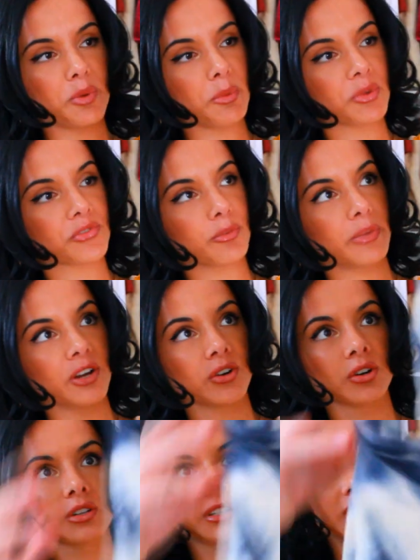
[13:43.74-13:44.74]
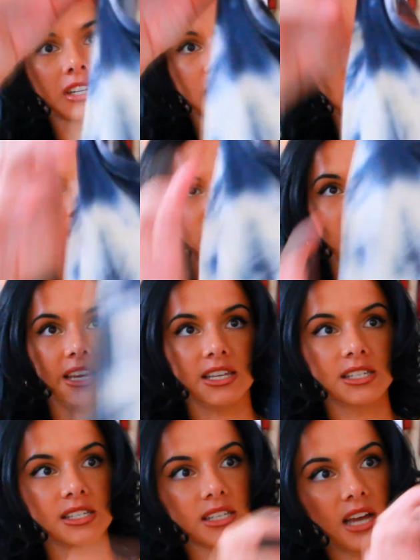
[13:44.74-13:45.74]
you remember from my early TikTok
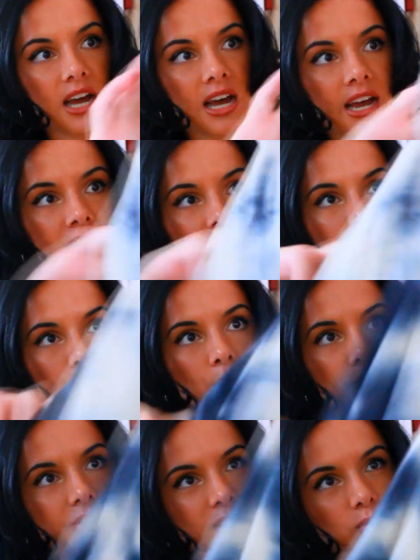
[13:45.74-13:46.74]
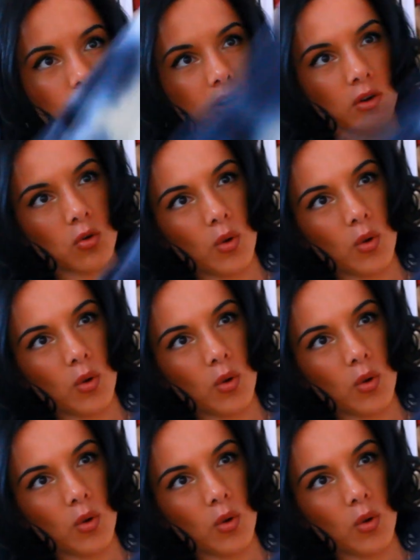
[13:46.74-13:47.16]
days, I wore this one